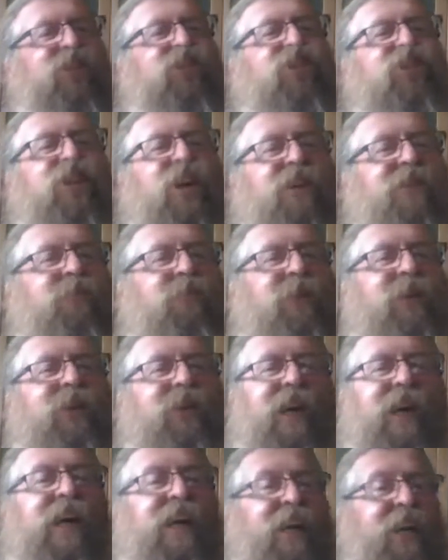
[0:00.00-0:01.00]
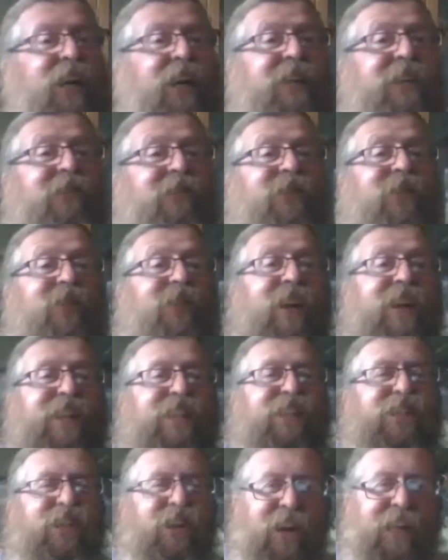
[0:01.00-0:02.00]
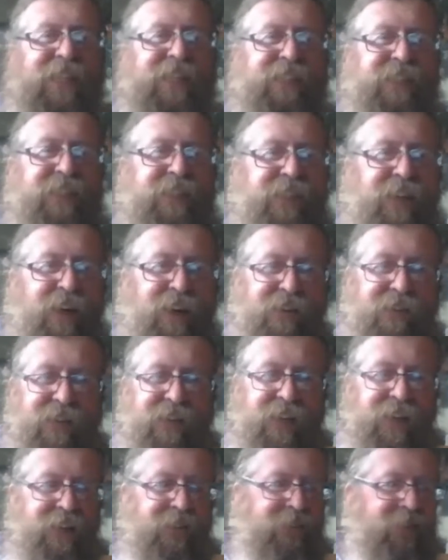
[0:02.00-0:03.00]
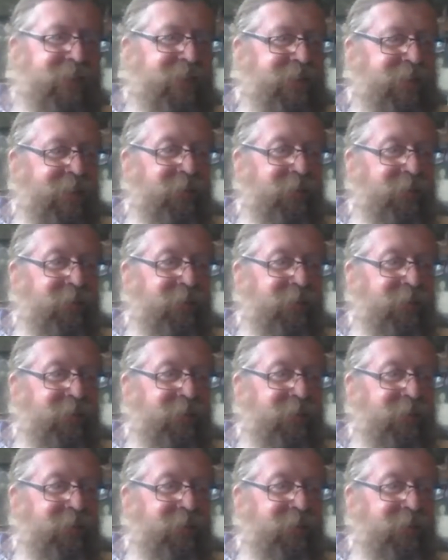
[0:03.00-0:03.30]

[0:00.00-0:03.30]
you're so pure you look like a shining star in the heavens.